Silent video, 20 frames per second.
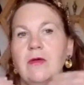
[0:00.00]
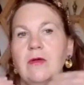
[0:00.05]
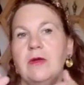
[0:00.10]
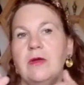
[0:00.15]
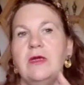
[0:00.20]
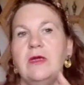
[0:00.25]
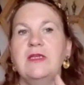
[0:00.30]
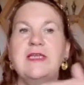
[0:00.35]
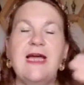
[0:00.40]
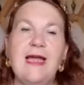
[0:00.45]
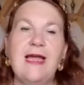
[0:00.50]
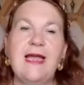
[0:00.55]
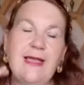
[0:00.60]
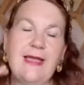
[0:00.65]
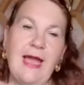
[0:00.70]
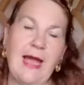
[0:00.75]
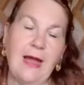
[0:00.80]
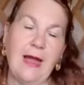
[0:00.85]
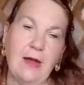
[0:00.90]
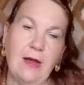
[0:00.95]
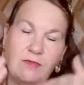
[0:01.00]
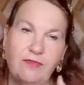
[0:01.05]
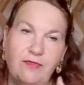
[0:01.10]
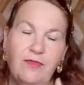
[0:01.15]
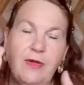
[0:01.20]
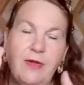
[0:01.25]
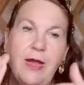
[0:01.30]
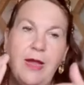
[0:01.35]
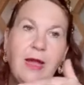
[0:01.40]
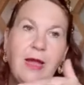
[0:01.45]
I'm going to take that out
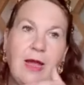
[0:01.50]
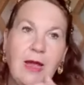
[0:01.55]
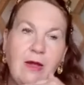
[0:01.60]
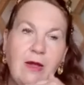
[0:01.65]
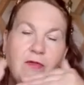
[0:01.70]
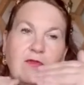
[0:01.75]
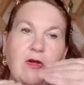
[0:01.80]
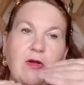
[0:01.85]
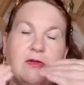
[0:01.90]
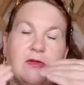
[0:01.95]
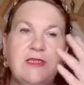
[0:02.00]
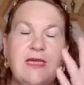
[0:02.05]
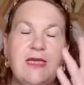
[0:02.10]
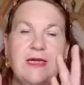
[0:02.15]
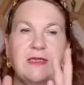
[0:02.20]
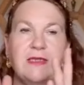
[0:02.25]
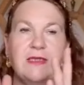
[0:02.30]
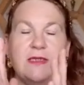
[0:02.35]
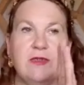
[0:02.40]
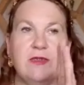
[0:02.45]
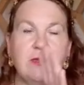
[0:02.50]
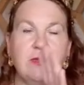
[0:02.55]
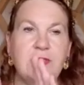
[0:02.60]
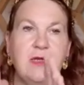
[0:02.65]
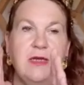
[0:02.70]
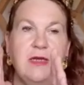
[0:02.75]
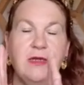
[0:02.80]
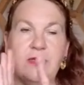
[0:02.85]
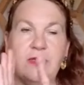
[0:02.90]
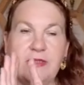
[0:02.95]
of context into
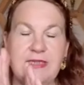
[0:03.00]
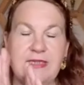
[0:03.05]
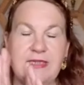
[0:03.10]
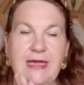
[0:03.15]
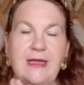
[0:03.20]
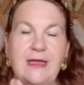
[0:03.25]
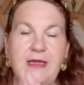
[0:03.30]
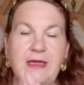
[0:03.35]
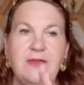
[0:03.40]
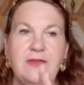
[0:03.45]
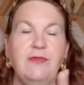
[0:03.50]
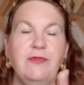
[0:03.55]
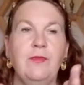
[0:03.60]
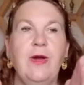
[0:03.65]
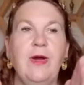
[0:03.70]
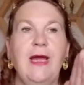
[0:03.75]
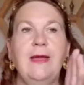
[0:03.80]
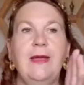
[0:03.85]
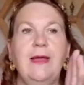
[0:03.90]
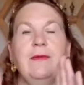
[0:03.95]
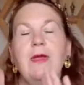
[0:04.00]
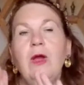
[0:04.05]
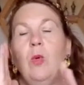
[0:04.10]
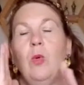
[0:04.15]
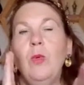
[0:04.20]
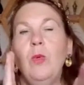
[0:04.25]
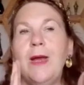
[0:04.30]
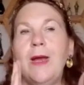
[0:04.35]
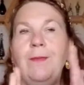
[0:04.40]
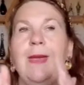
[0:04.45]
saying it a different way.
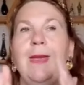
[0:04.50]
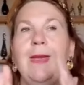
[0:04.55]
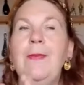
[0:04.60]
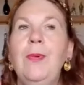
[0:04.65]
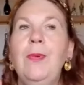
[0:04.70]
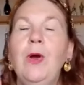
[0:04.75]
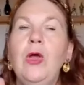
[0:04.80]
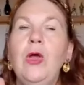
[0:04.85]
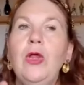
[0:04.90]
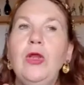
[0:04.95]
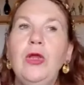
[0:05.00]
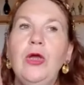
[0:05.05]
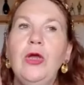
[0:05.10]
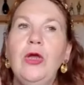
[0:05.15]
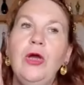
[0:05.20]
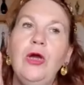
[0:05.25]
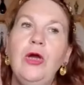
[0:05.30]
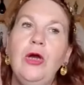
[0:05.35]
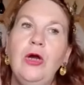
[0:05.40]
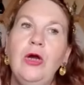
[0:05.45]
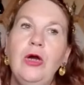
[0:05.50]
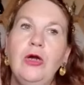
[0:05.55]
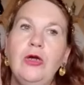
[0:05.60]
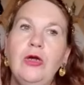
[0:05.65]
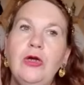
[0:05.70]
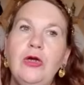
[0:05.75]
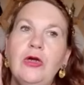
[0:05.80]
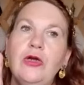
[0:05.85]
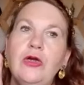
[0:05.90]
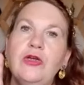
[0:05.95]
When people
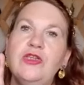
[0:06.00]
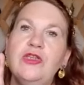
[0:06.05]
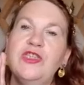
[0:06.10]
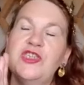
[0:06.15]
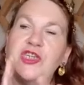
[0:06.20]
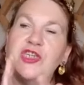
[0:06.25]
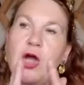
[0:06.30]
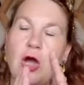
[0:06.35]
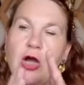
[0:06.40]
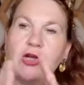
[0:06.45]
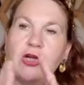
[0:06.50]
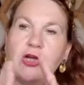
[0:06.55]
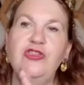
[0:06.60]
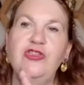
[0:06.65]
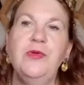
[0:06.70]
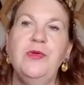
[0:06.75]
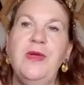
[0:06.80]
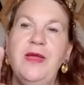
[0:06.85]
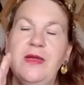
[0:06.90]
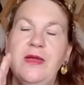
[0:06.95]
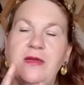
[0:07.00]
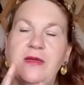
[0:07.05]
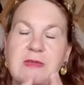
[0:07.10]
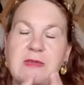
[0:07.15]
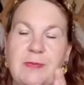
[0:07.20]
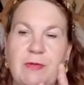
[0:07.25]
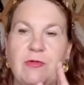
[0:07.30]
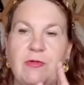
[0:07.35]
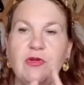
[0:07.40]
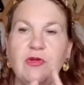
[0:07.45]
start doing
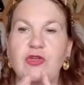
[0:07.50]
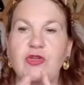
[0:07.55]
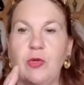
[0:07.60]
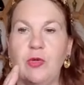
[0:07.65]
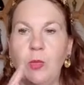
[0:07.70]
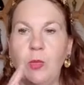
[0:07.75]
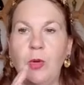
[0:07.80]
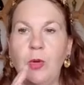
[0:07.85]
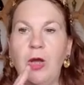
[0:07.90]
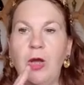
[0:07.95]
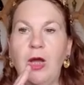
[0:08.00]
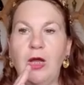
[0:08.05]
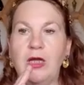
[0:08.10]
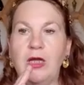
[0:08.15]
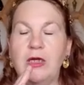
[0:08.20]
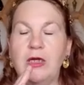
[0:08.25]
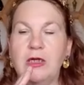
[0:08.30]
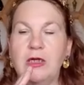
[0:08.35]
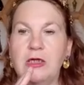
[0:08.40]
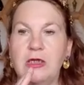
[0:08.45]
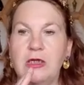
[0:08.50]
spiritual work